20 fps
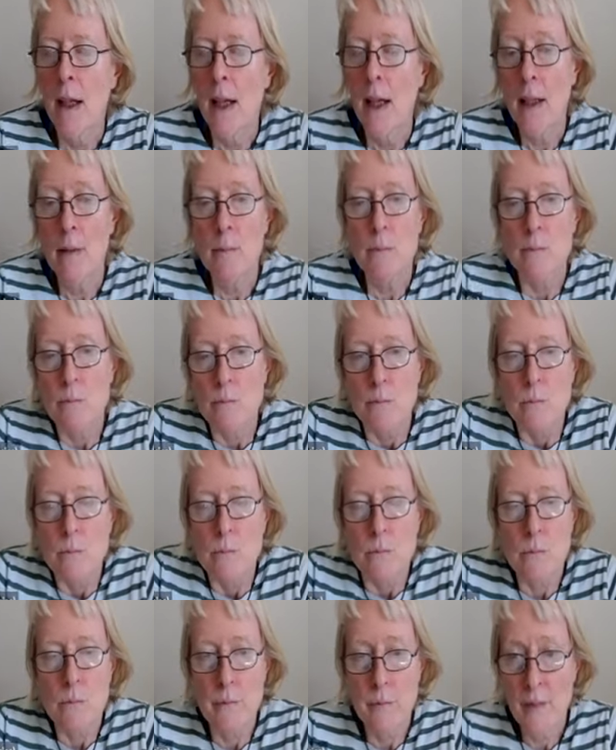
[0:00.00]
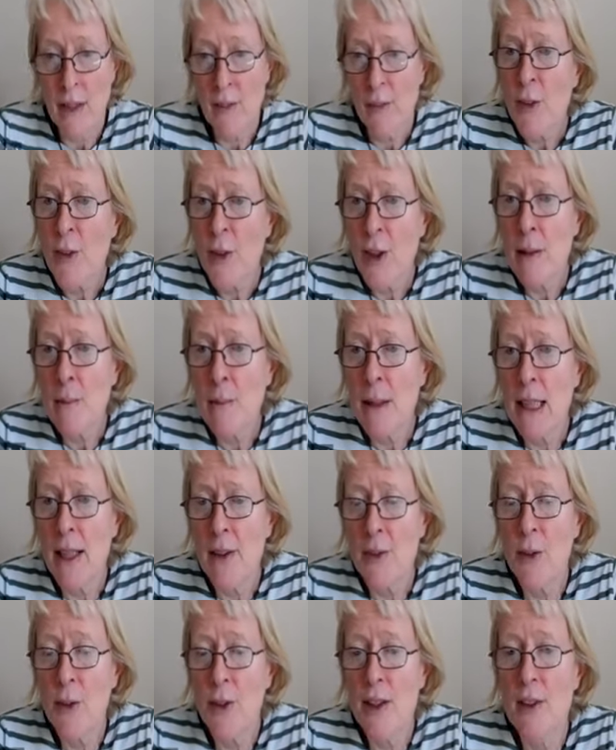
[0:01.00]
Um, the same
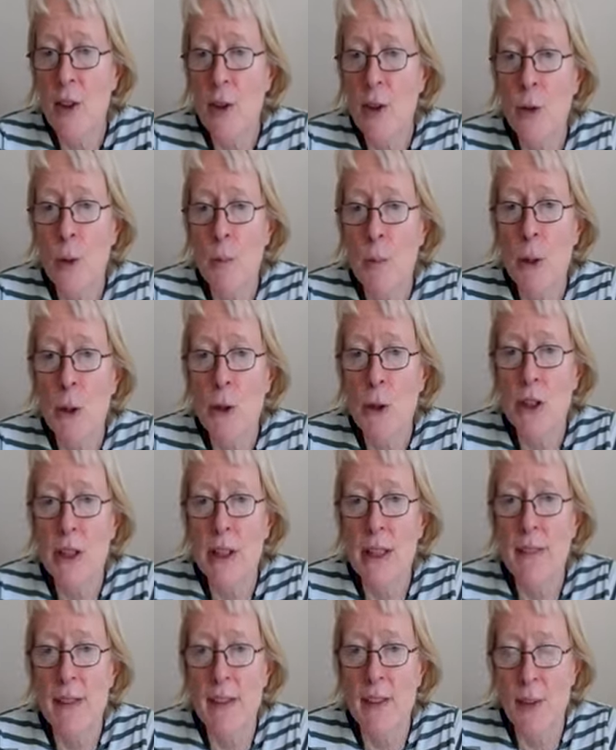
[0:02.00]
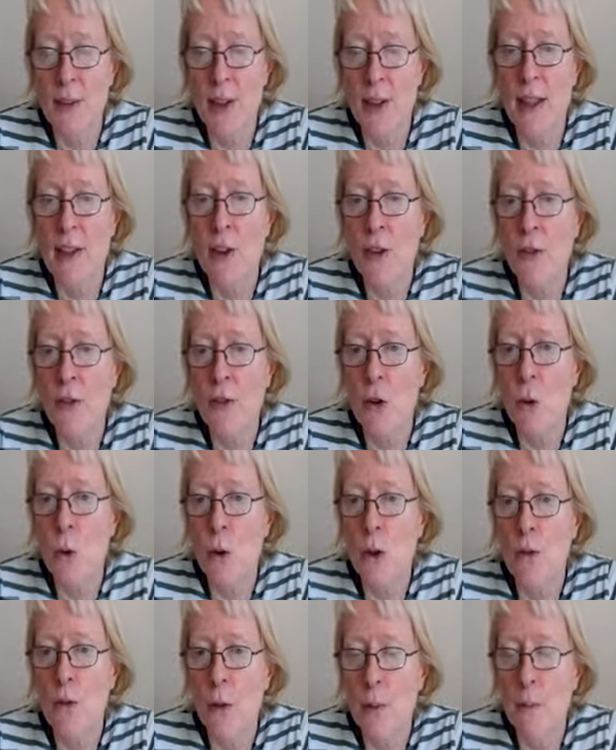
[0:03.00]
Gaussian distribution in this case for
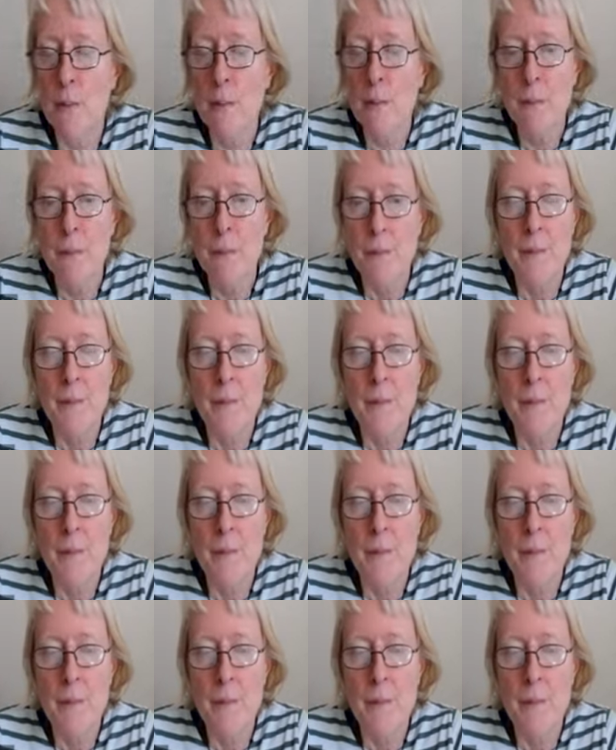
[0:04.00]
all of them.